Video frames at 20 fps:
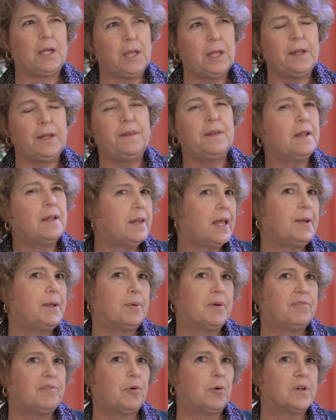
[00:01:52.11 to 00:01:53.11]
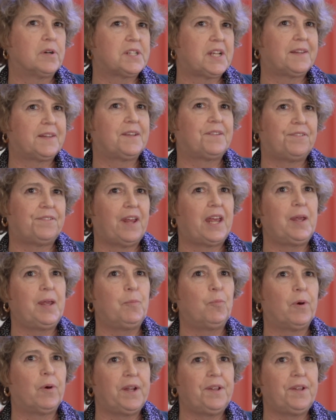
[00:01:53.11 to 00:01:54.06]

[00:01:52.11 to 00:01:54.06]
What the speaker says: in the labor force at the same